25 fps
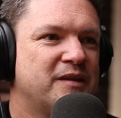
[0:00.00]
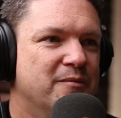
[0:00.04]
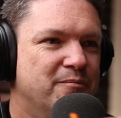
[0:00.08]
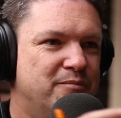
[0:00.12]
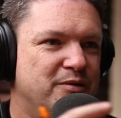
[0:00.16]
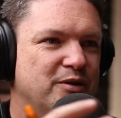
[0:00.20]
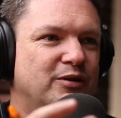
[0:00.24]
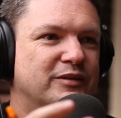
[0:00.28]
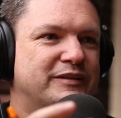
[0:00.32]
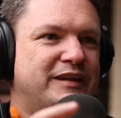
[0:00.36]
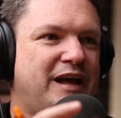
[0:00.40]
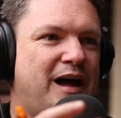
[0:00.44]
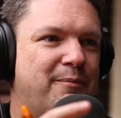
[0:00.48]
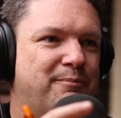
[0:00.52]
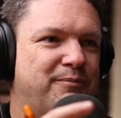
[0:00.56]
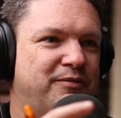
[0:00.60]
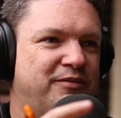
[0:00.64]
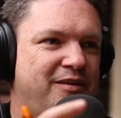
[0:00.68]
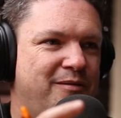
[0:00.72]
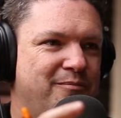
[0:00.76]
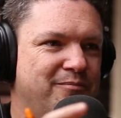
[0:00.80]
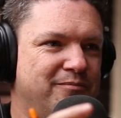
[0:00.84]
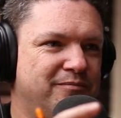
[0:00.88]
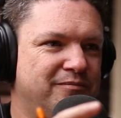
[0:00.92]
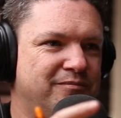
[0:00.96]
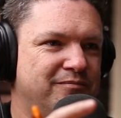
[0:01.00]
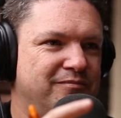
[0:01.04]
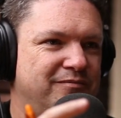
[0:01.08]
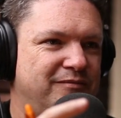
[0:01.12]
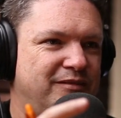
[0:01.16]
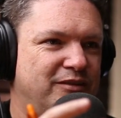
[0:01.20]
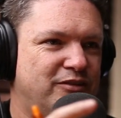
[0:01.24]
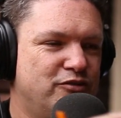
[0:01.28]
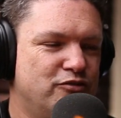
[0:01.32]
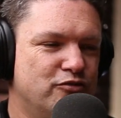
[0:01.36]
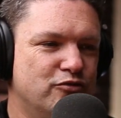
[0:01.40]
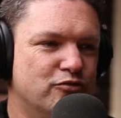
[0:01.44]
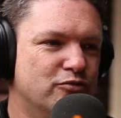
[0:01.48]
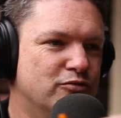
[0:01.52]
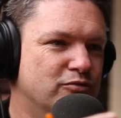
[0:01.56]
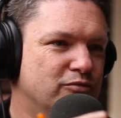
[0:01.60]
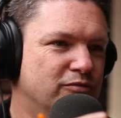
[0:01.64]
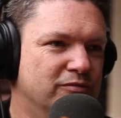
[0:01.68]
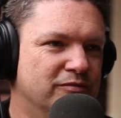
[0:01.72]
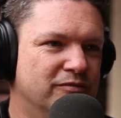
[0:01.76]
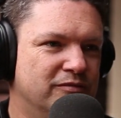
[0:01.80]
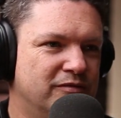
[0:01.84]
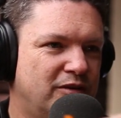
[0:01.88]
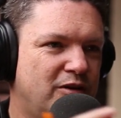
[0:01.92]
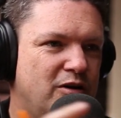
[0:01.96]
build up some
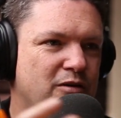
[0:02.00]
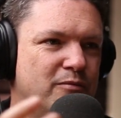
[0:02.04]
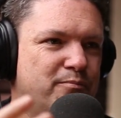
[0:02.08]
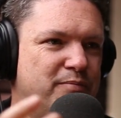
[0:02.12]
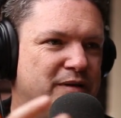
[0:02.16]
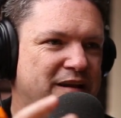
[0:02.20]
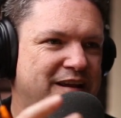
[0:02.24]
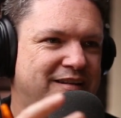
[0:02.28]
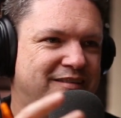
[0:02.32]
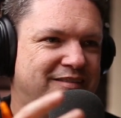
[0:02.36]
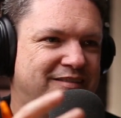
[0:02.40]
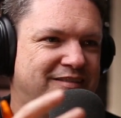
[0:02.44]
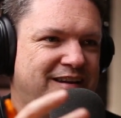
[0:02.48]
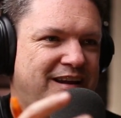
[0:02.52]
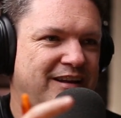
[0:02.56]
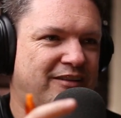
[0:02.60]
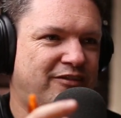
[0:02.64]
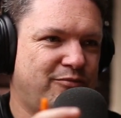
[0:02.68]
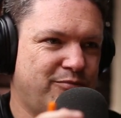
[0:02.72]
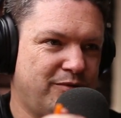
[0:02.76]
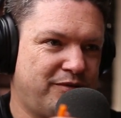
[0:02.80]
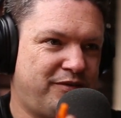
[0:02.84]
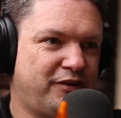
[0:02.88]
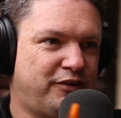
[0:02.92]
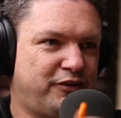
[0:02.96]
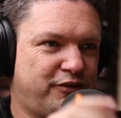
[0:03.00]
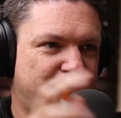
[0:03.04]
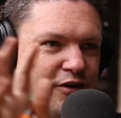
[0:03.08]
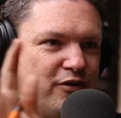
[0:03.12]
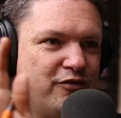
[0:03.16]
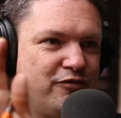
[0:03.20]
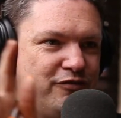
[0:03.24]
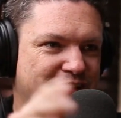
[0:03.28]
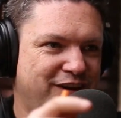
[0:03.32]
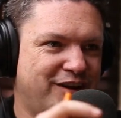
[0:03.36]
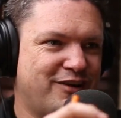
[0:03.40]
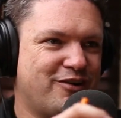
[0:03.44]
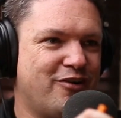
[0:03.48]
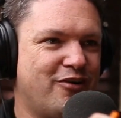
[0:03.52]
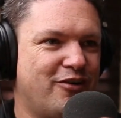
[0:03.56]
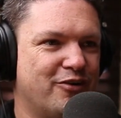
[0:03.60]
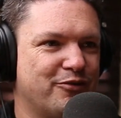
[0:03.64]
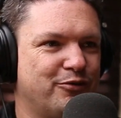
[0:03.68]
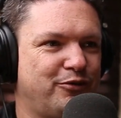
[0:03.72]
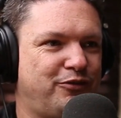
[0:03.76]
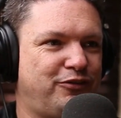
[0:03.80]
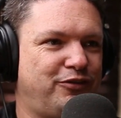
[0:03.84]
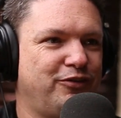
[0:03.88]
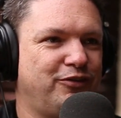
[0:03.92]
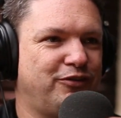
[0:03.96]
cool complete sets with a trophy card
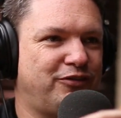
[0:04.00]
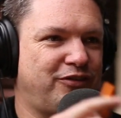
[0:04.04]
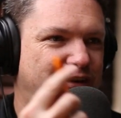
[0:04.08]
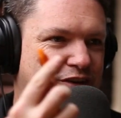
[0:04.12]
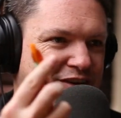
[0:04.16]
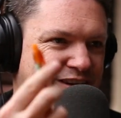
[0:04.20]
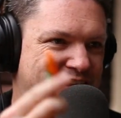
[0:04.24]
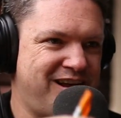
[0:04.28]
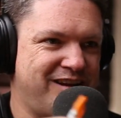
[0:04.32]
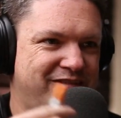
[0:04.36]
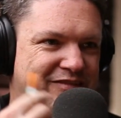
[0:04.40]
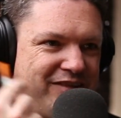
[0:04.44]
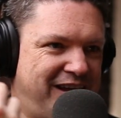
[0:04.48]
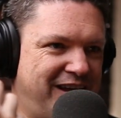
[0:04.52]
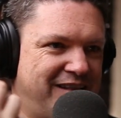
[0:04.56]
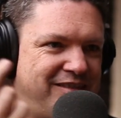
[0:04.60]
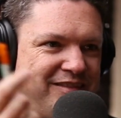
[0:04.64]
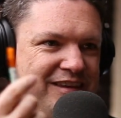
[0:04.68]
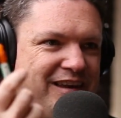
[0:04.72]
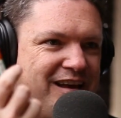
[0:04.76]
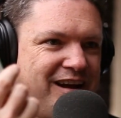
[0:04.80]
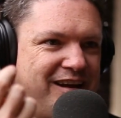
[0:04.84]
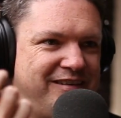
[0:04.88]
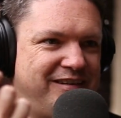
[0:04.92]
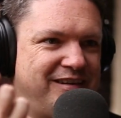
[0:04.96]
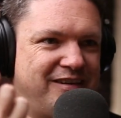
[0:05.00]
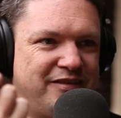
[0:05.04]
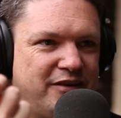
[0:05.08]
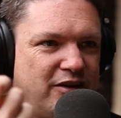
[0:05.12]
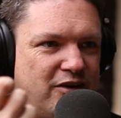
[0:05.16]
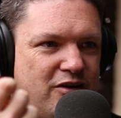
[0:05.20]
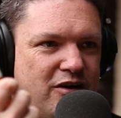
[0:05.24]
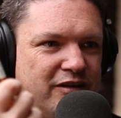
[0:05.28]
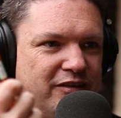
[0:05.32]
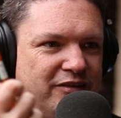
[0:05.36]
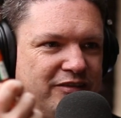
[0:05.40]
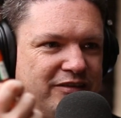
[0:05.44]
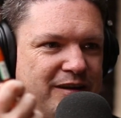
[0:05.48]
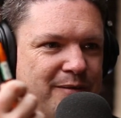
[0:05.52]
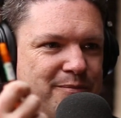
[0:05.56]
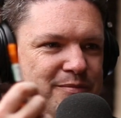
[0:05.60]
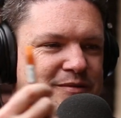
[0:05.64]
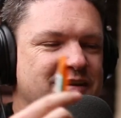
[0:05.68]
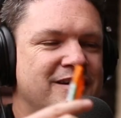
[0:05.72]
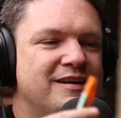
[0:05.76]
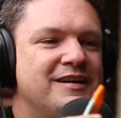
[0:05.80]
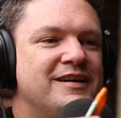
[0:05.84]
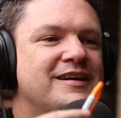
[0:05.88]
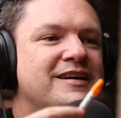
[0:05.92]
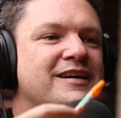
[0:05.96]
or two, so you kind of get the idea and the
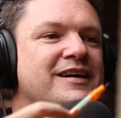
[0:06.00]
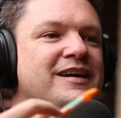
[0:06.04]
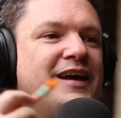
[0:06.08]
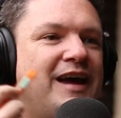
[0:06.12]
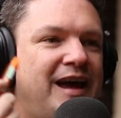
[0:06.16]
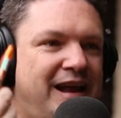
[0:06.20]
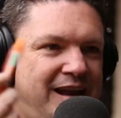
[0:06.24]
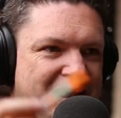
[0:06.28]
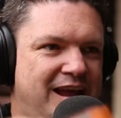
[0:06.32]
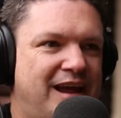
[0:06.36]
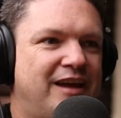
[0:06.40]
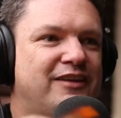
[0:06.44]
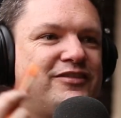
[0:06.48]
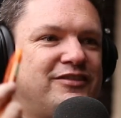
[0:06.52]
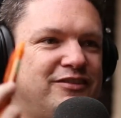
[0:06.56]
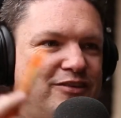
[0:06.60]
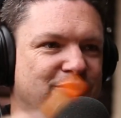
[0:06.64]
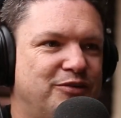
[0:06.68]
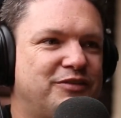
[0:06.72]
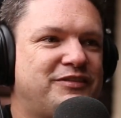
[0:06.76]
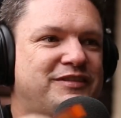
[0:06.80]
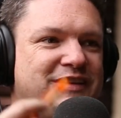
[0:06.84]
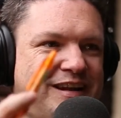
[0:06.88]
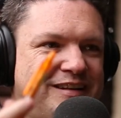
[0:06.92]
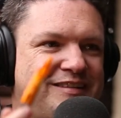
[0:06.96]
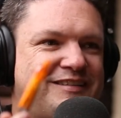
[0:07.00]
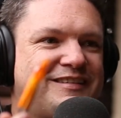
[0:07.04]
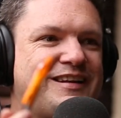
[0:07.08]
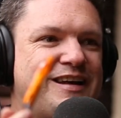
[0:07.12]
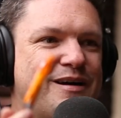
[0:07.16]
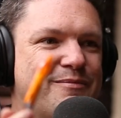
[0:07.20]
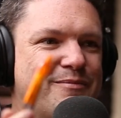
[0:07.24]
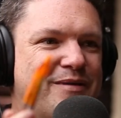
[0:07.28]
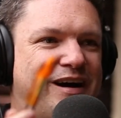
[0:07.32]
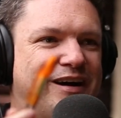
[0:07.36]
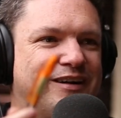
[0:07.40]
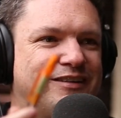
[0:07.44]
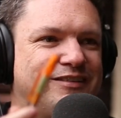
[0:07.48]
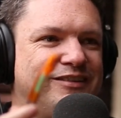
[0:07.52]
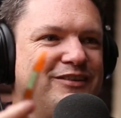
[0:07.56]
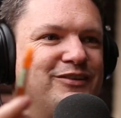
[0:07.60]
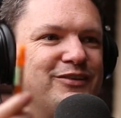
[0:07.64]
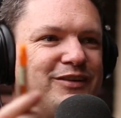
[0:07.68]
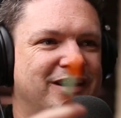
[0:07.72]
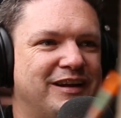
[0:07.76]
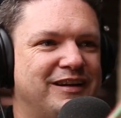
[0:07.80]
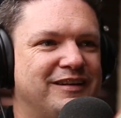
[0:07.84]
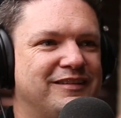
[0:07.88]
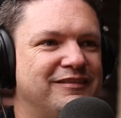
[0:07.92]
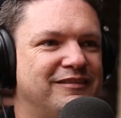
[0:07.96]
concept. And as new sets come out, you
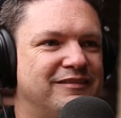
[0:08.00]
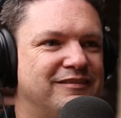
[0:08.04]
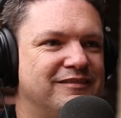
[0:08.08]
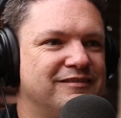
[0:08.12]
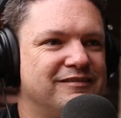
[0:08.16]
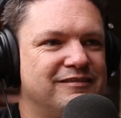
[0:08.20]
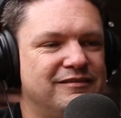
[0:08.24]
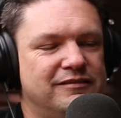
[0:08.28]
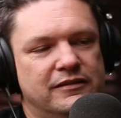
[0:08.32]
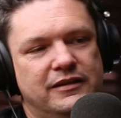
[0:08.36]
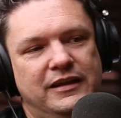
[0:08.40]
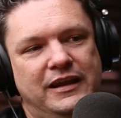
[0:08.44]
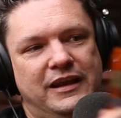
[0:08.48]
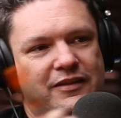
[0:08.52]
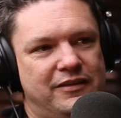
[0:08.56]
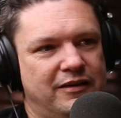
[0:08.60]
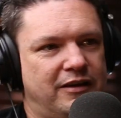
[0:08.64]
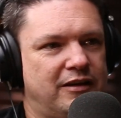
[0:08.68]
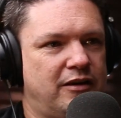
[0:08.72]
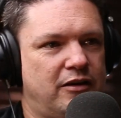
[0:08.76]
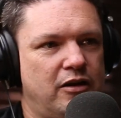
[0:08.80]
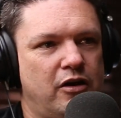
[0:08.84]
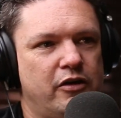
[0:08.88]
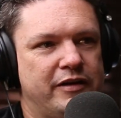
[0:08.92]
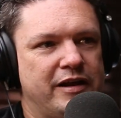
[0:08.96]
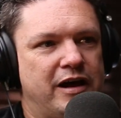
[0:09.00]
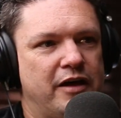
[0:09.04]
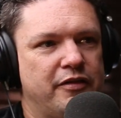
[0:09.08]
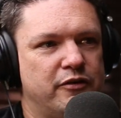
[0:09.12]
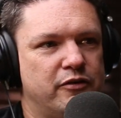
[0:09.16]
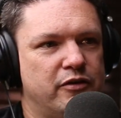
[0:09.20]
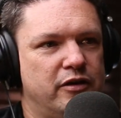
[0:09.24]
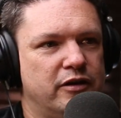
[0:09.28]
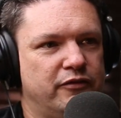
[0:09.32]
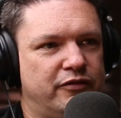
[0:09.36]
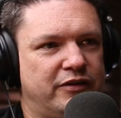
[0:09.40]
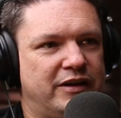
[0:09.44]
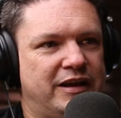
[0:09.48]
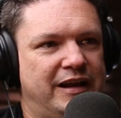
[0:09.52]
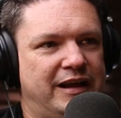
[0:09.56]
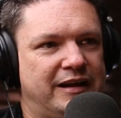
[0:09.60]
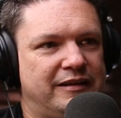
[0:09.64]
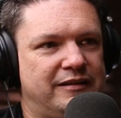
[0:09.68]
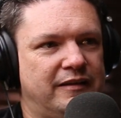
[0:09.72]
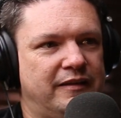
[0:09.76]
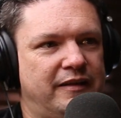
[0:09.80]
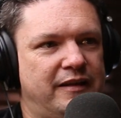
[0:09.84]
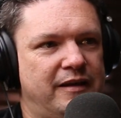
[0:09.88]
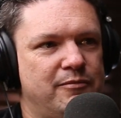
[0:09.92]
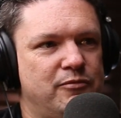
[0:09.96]
can either go down the road of
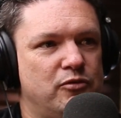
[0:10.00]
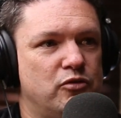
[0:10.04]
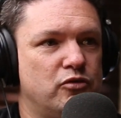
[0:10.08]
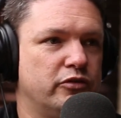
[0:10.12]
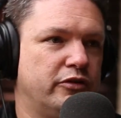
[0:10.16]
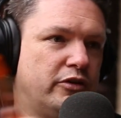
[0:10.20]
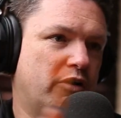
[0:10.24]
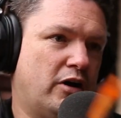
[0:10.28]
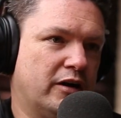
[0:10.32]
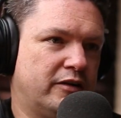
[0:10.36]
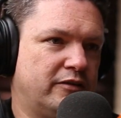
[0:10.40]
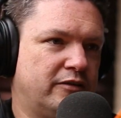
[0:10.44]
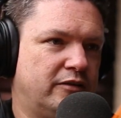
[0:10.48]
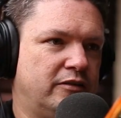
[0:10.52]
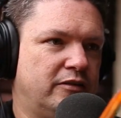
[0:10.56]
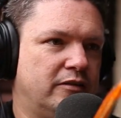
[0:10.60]
collecting them or not,